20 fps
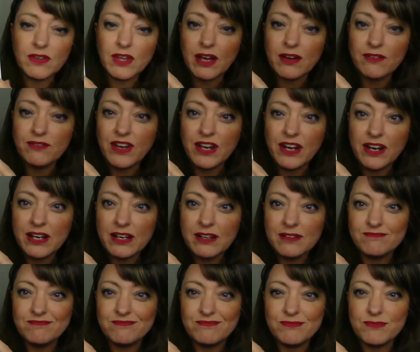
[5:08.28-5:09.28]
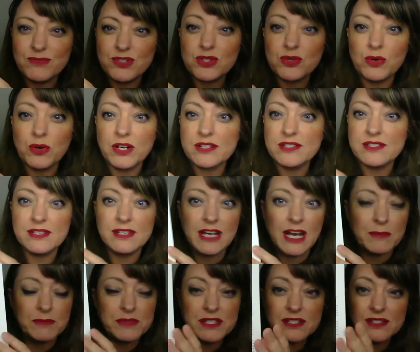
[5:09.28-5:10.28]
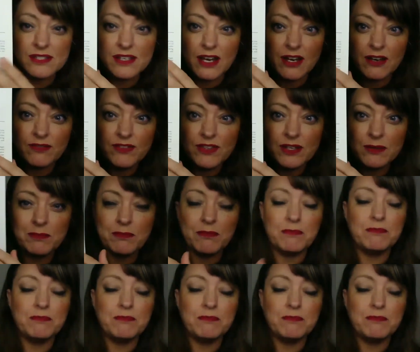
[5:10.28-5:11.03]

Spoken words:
a very short synopsis of the